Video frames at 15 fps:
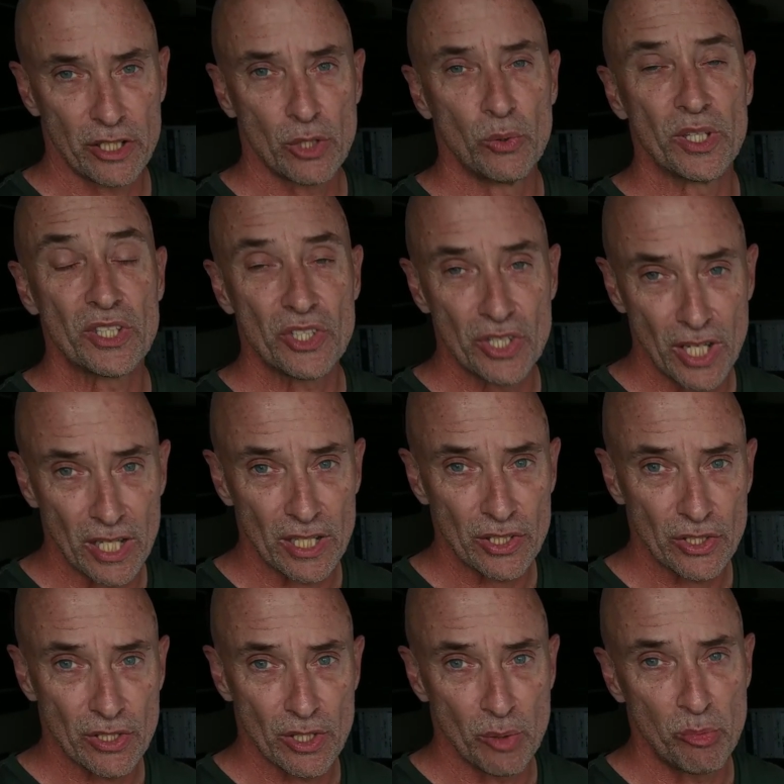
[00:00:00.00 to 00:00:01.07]
to
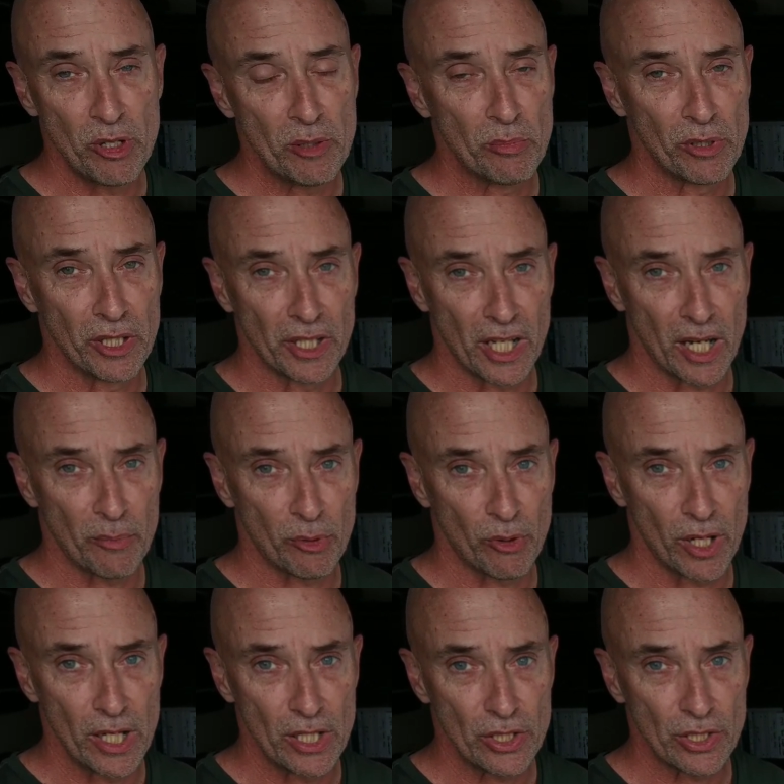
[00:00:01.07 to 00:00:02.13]
assist the people in
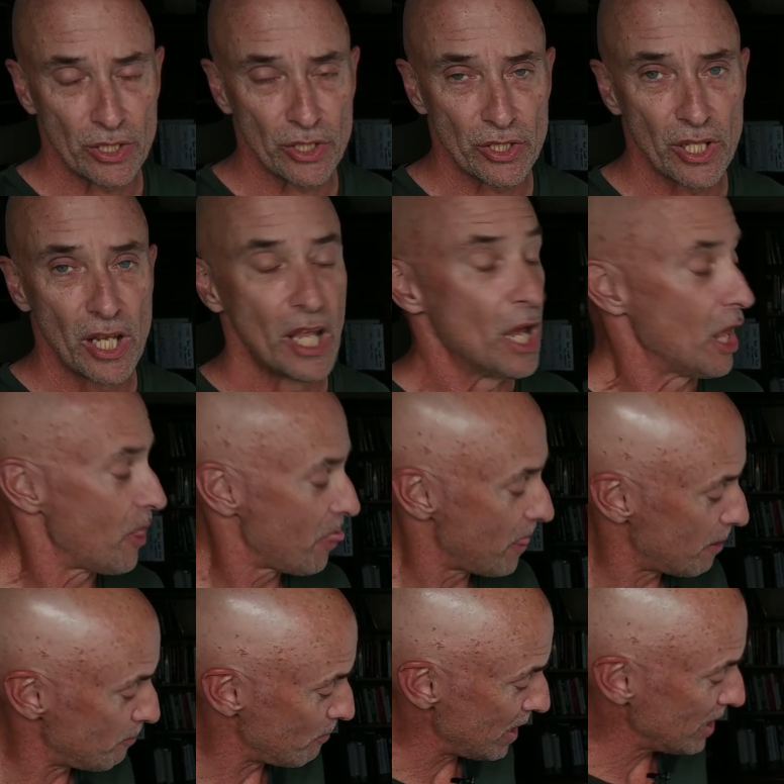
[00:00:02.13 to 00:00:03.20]
operations,
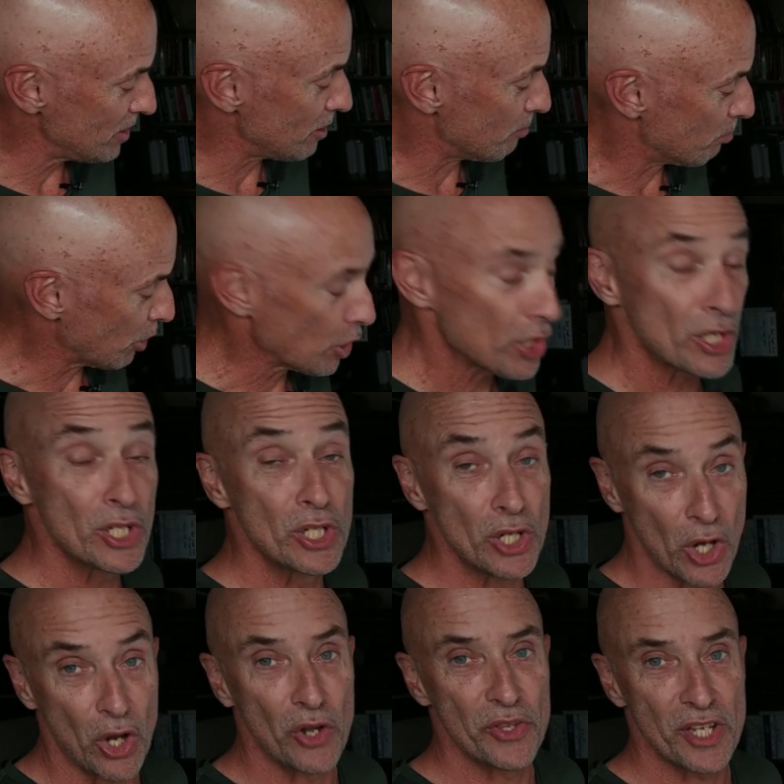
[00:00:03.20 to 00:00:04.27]
that made the
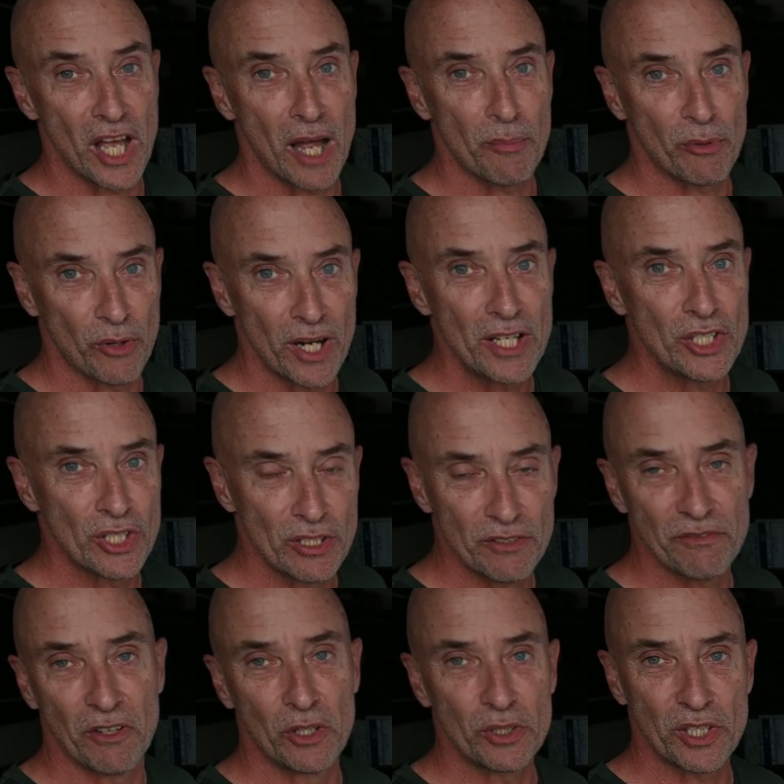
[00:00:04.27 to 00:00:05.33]
burden on the
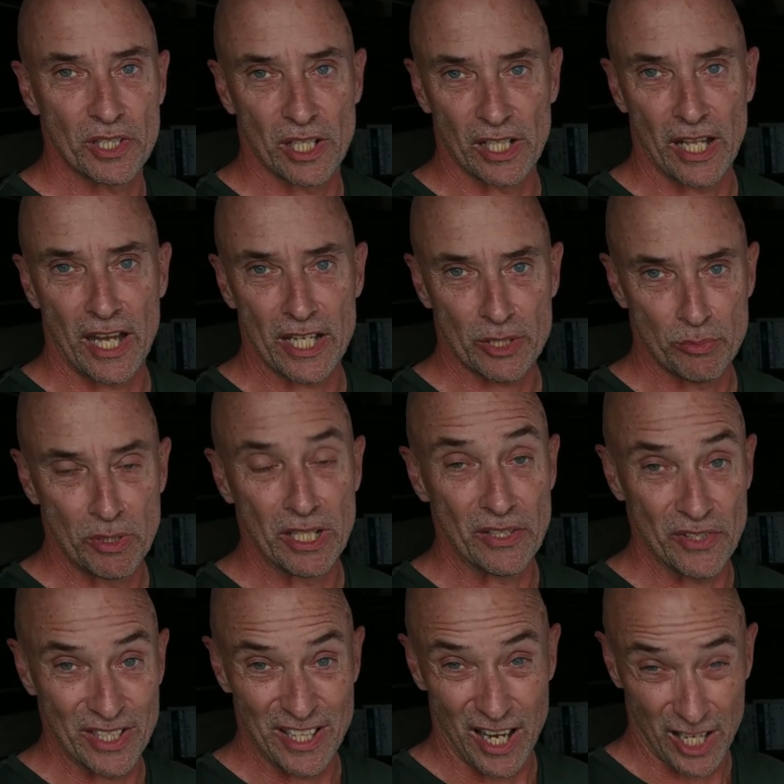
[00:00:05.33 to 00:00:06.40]
operations folks at the last
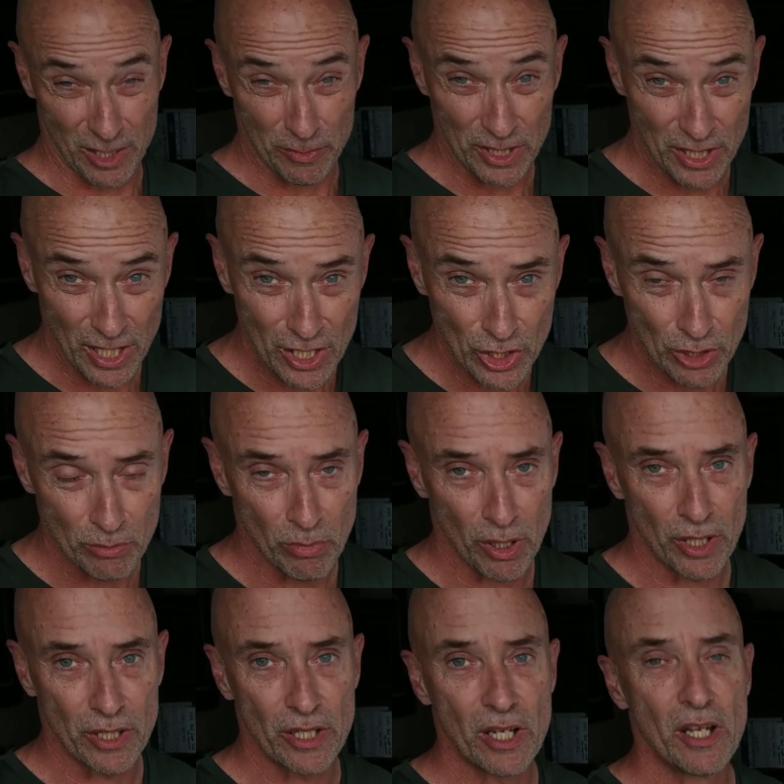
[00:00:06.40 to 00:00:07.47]
minute, the documentation
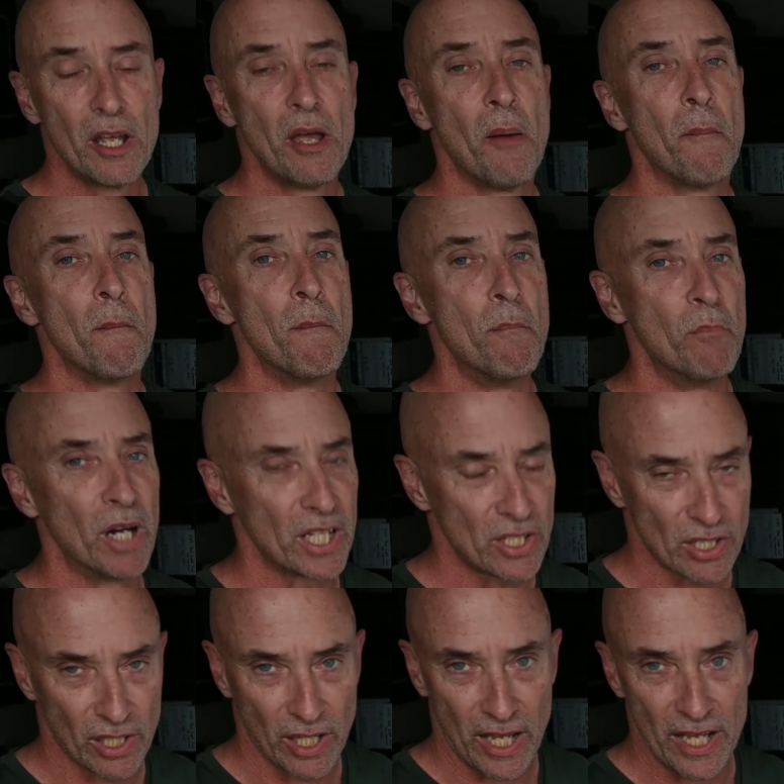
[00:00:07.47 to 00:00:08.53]
burden,
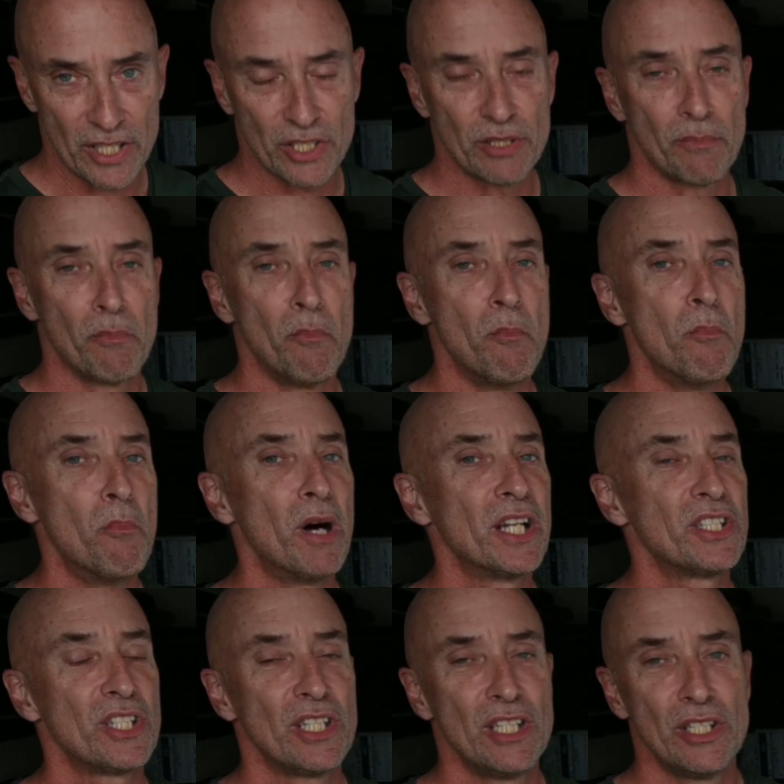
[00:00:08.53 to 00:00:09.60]
much less,
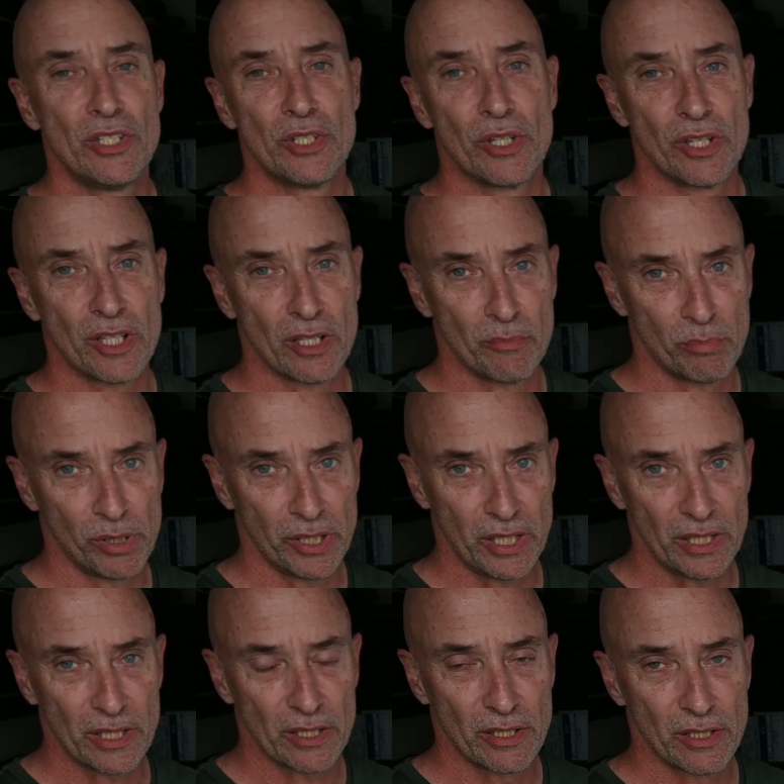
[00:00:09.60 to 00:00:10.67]
much easier to
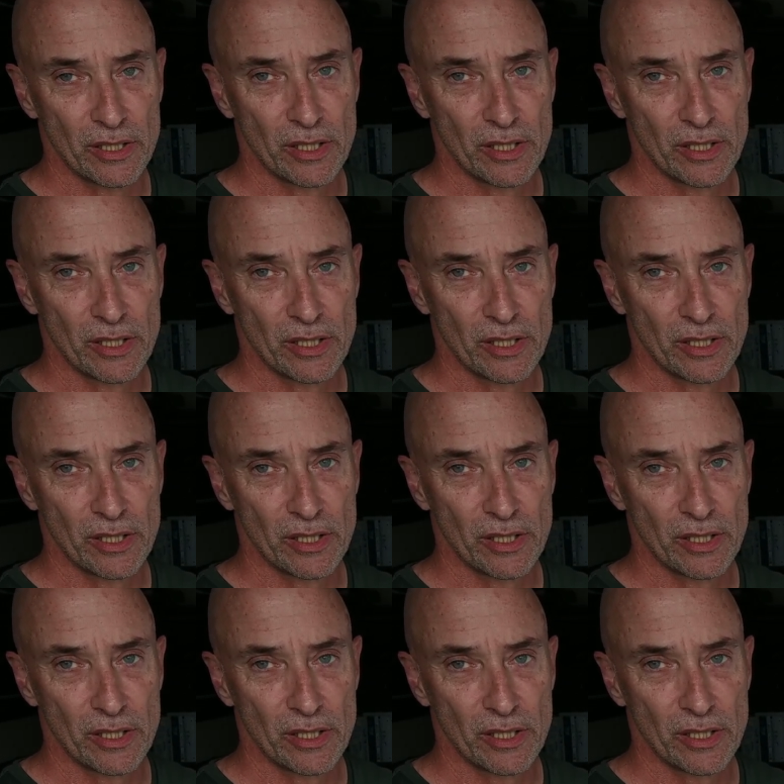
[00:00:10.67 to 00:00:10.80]
complete.